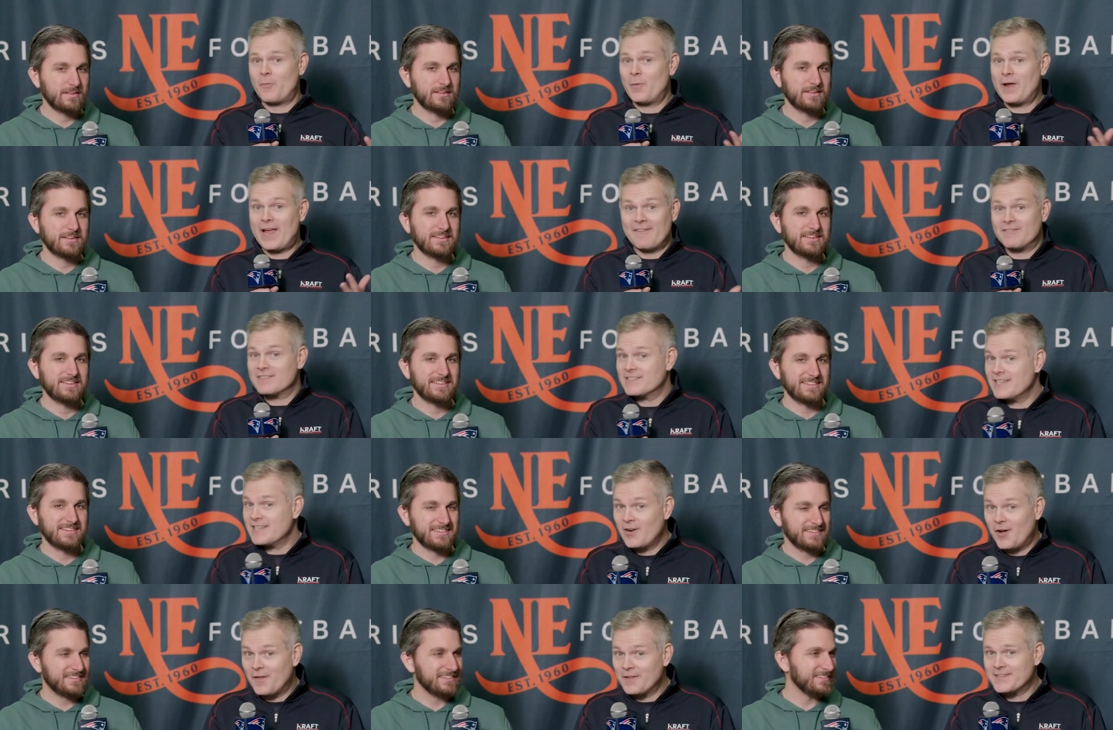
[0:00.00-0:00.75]
Speaker 1: we haven't
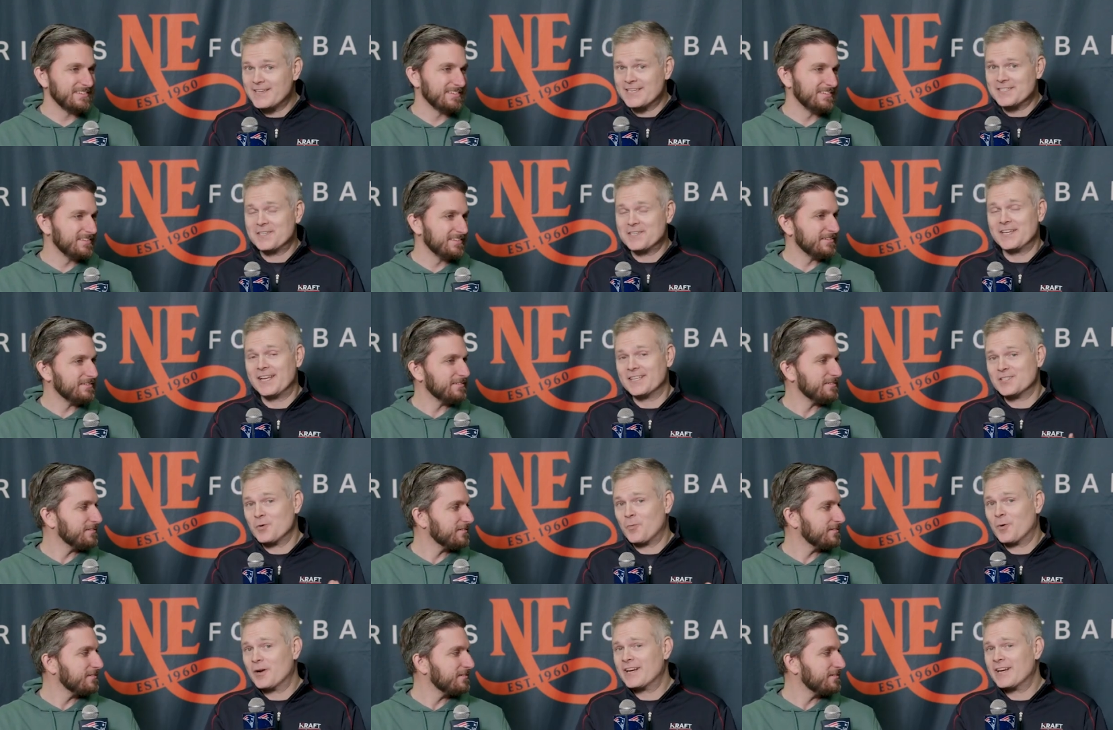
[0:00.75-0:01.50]
seen all the testing yet,
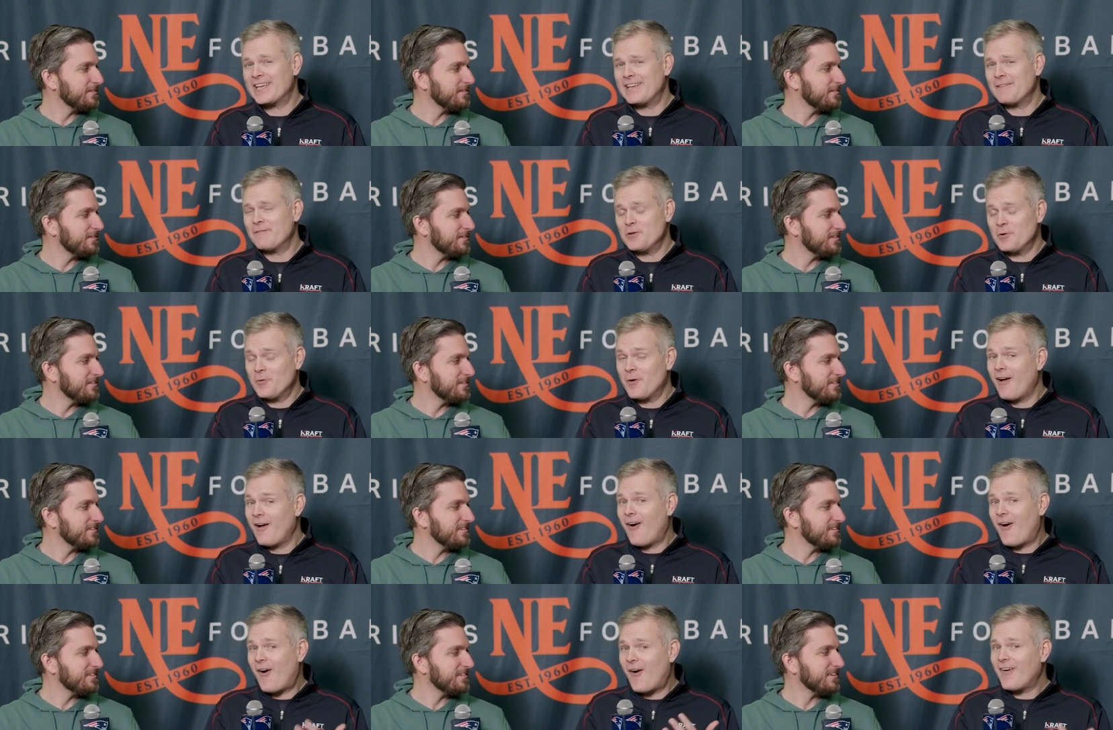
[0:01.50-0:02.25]
so we're going to give you
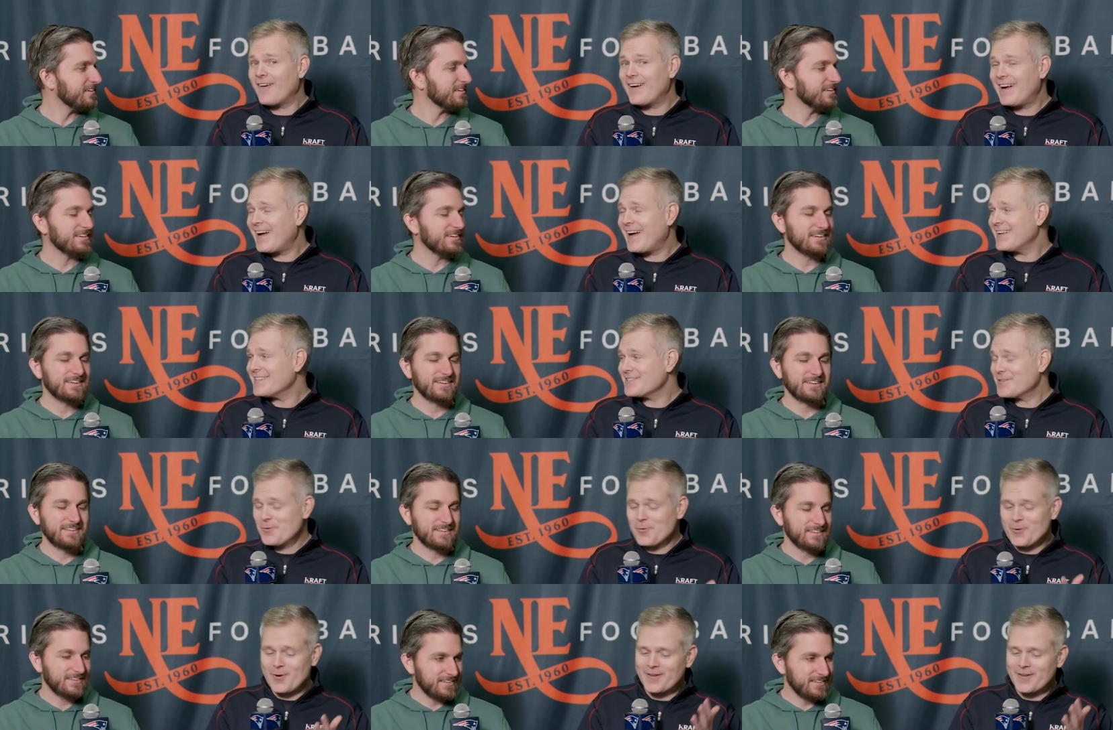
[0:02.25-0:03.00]
our guys
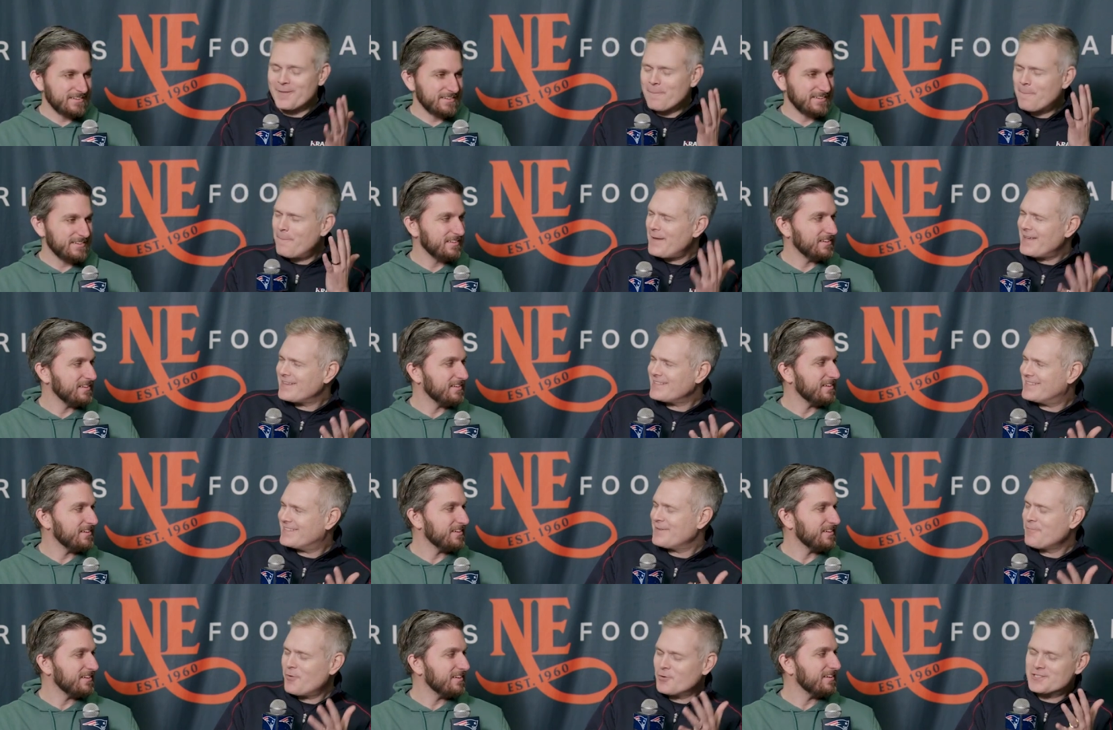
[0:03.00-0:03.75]
who are the best,
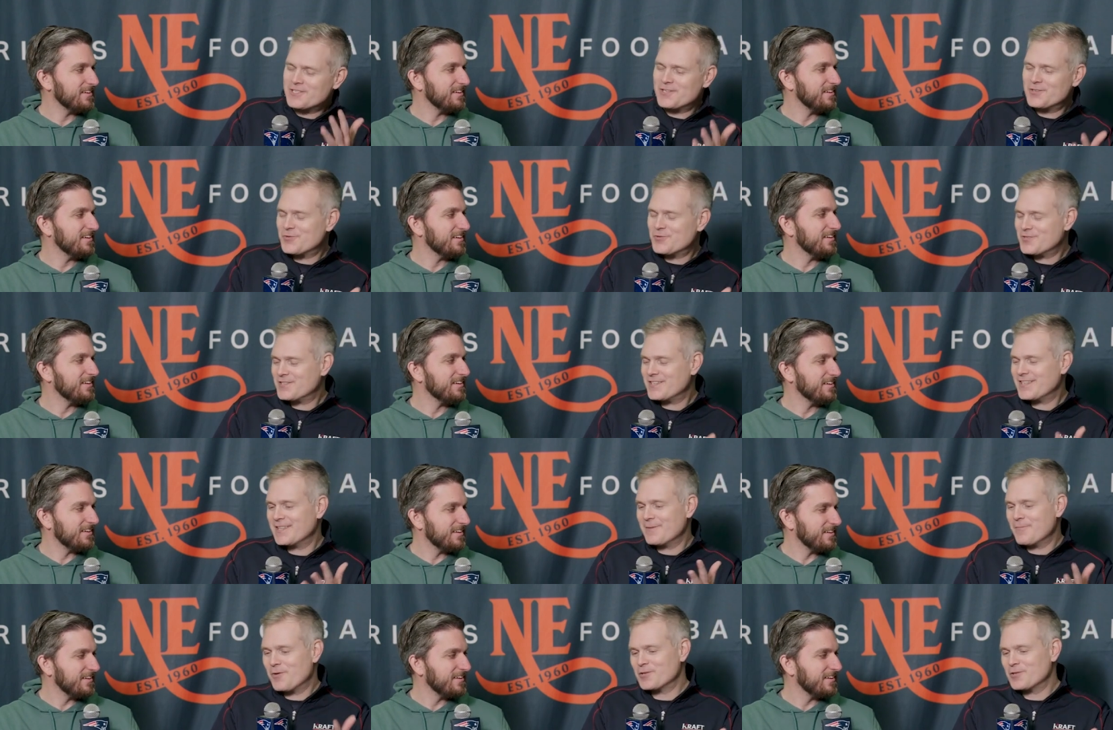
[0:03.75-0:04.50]
the most
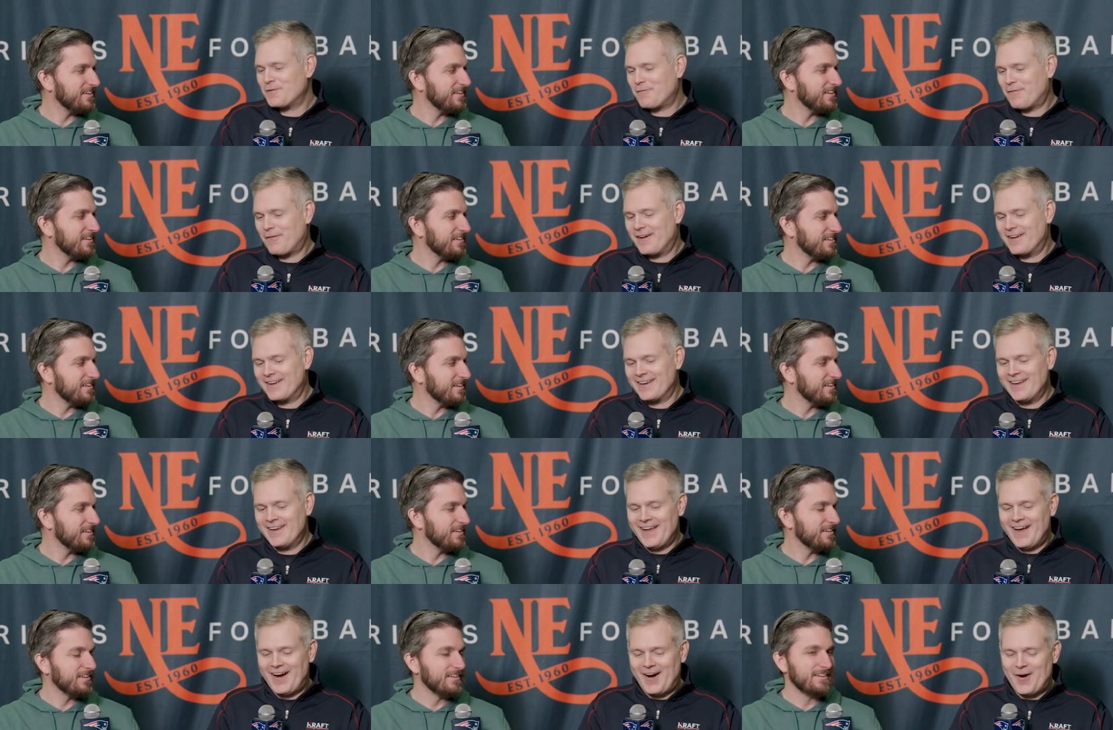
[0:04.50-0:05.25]
interesting, the most fun,
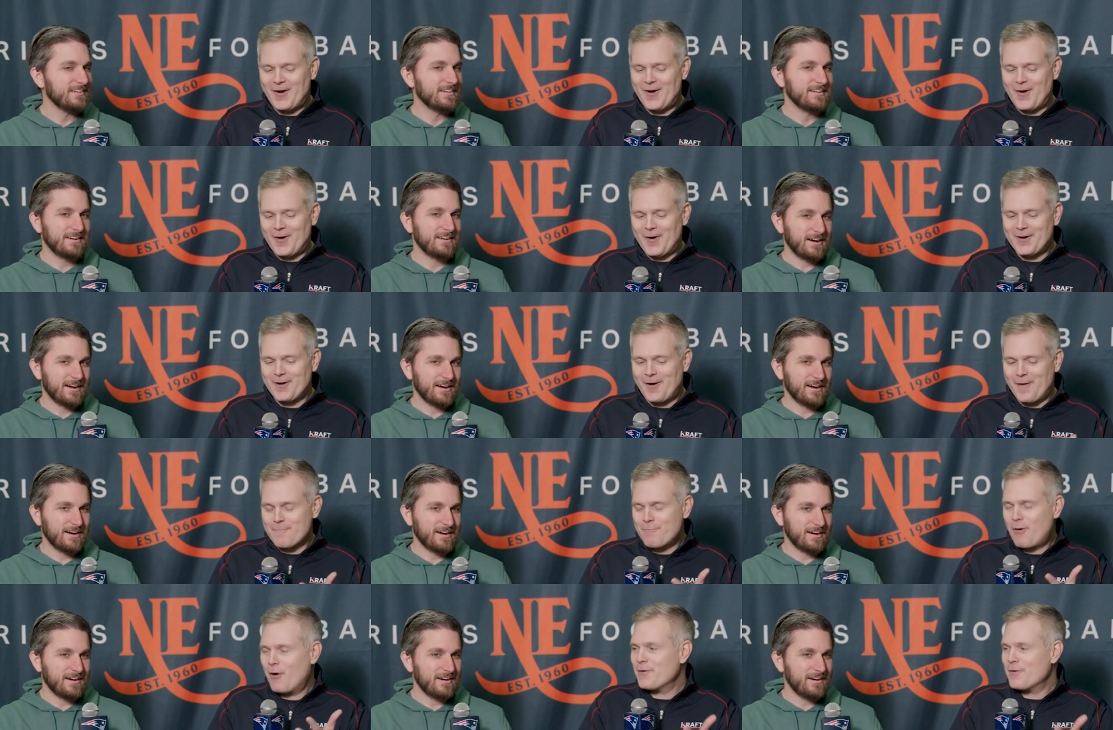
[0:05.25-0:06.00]
our, our, our
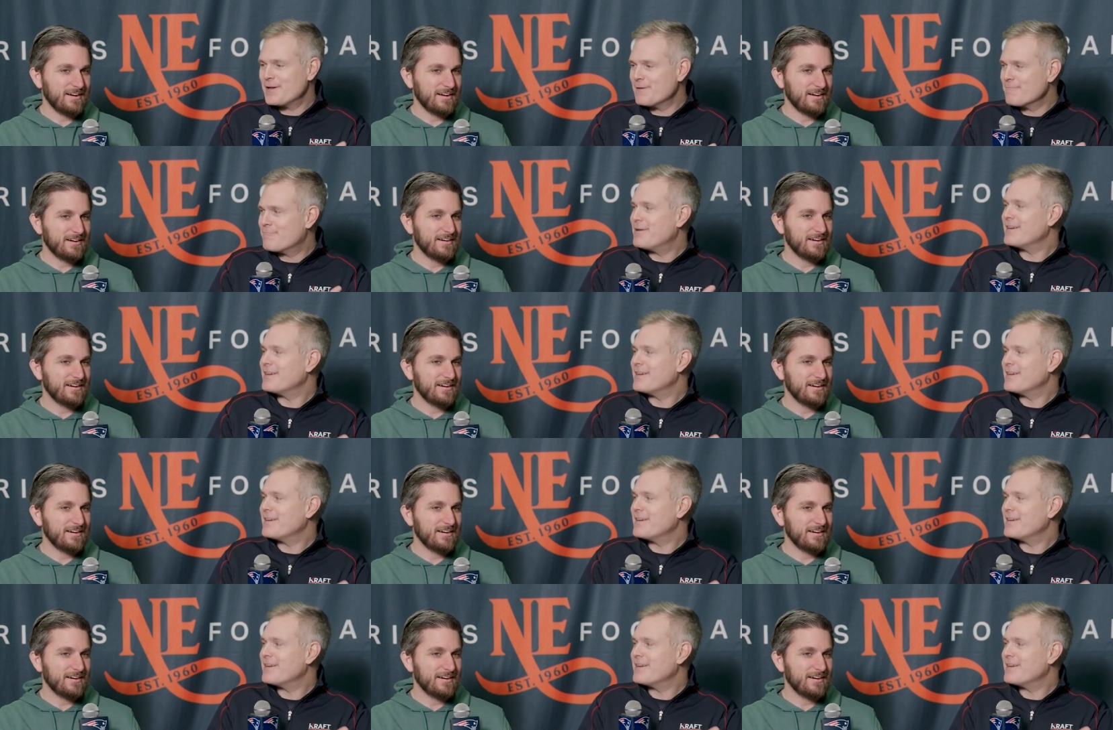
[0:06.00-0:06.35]
podium